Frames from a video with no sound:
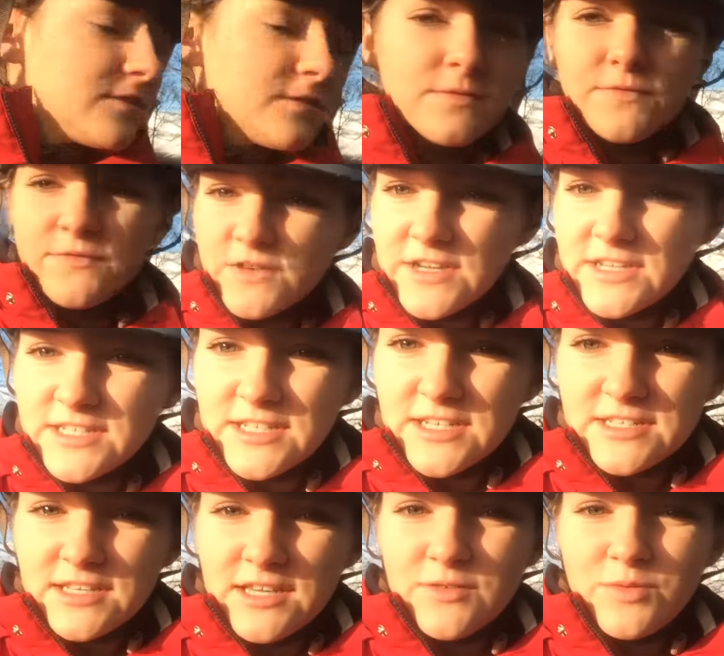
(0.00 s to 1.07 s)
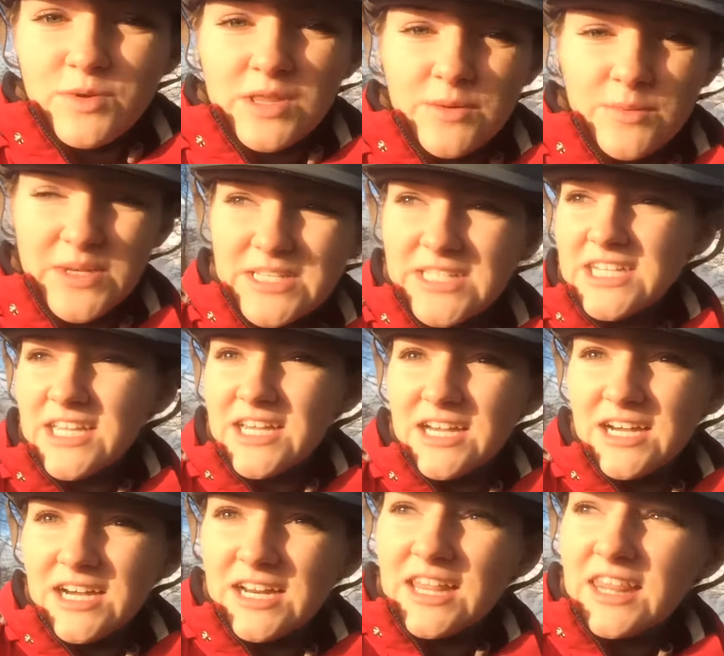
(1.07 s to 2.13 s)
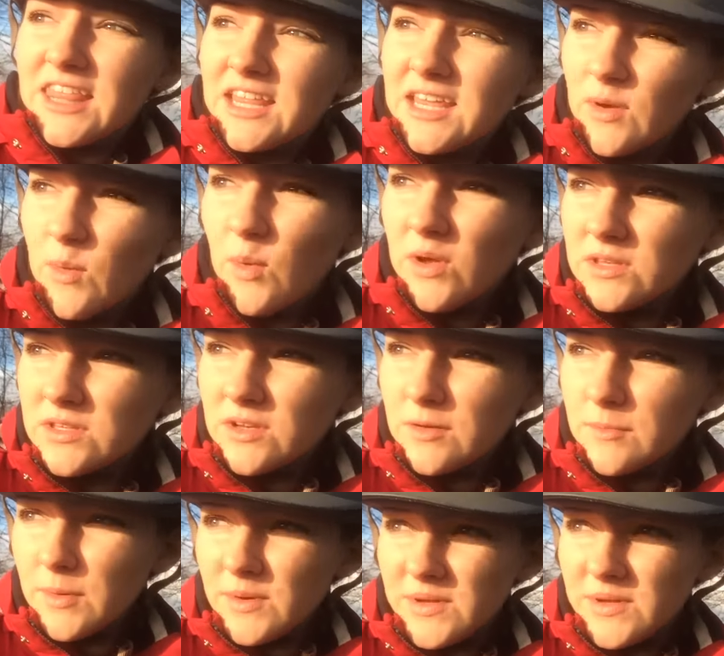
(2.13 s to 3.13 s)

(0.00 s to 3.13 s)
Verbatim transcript: It's freezing. It's like really windy. I didn't think it was going to be